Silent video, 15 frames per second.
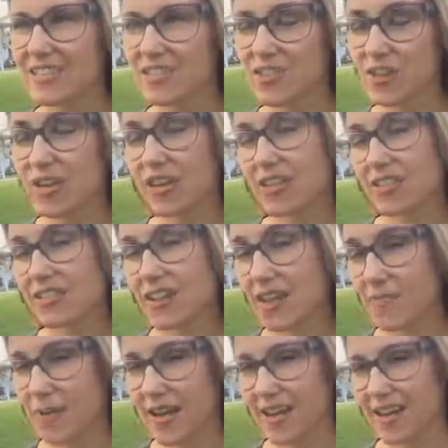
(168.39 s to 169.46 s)
started a
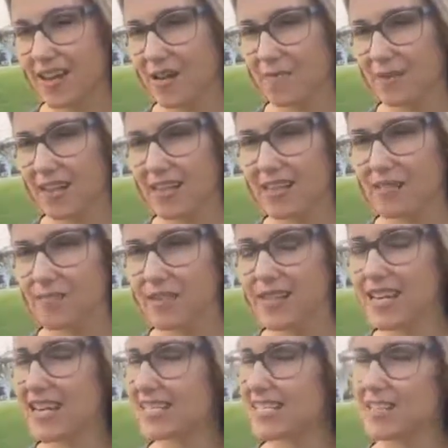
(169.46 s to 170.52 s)
salt mining company in the
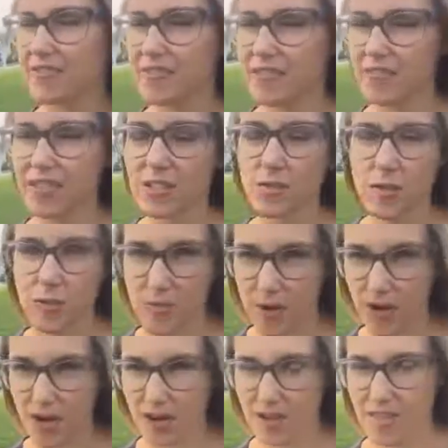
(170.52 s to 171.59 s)
mid-1950s with a
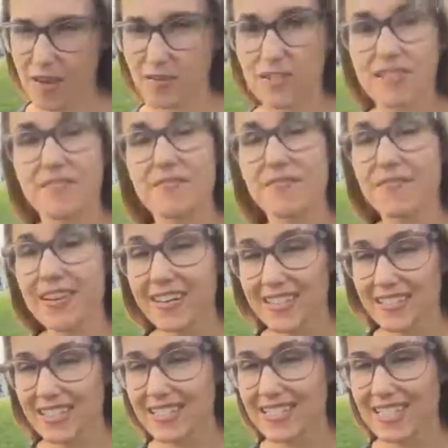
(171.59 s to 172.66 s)
partner that was
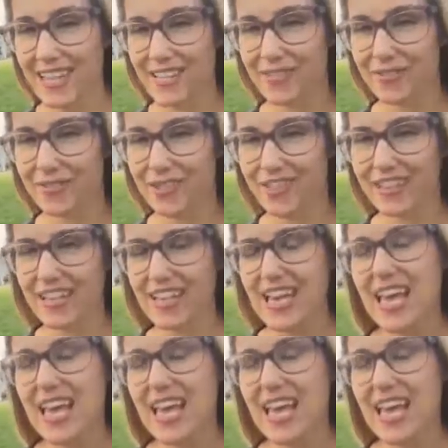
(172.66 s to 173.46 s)
very successful